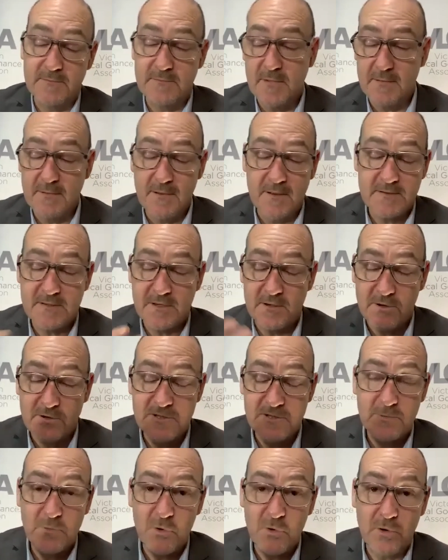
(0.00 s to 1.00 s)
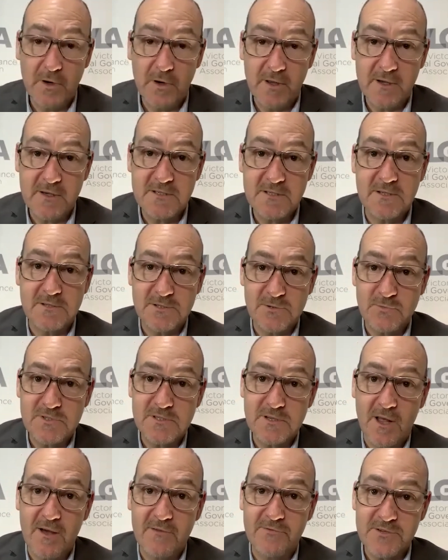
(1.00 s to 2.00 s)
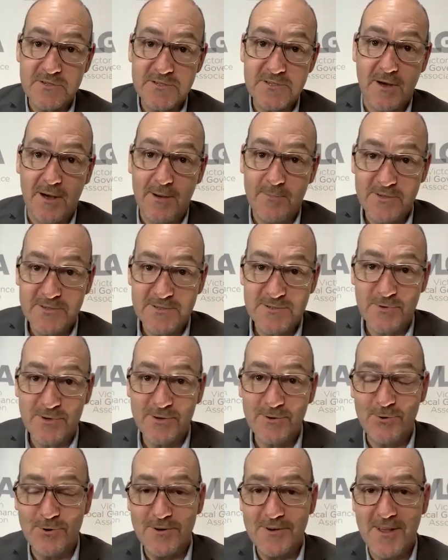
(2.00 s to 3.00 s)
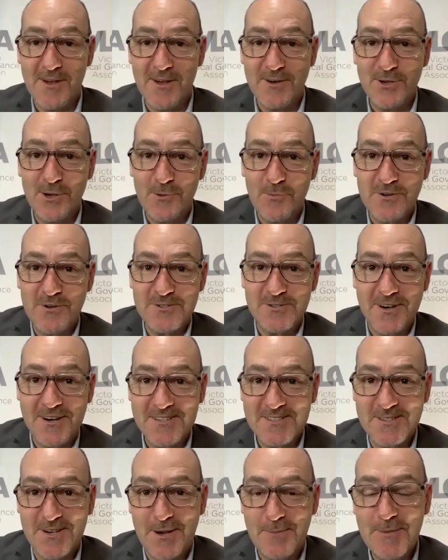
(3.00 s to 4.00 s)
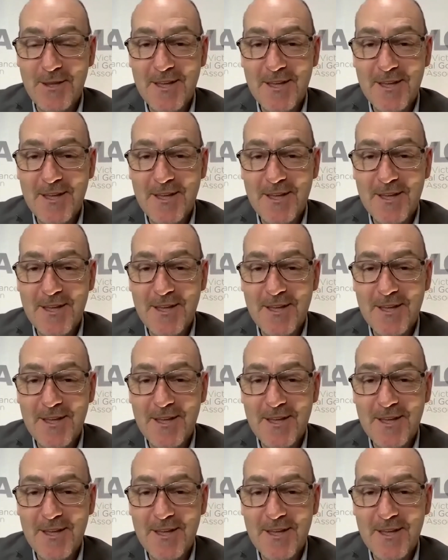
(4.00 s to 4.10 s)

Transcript: It's an oxymoron, I guess, because it was live at the time, but it's recorded now and you can watch it any time.